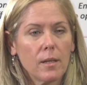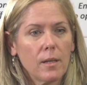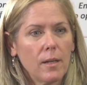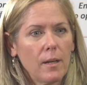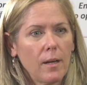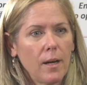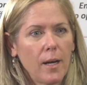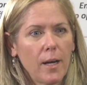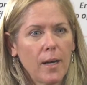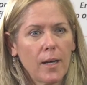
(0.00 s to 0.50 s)

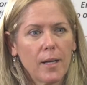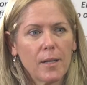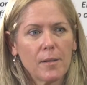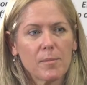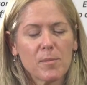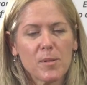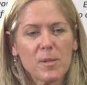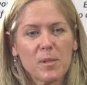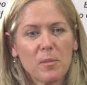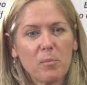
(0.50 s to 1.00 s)
I
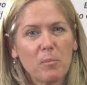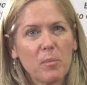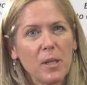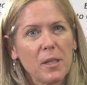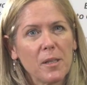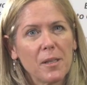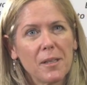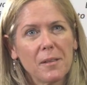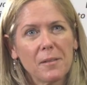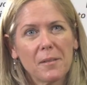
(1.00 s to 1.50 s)

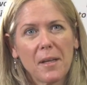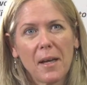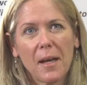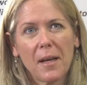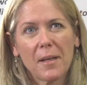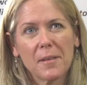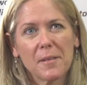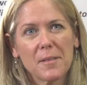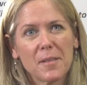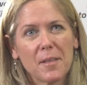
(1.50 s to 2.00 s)
submitted it
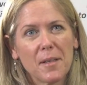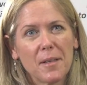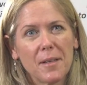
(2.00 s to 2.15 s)
at,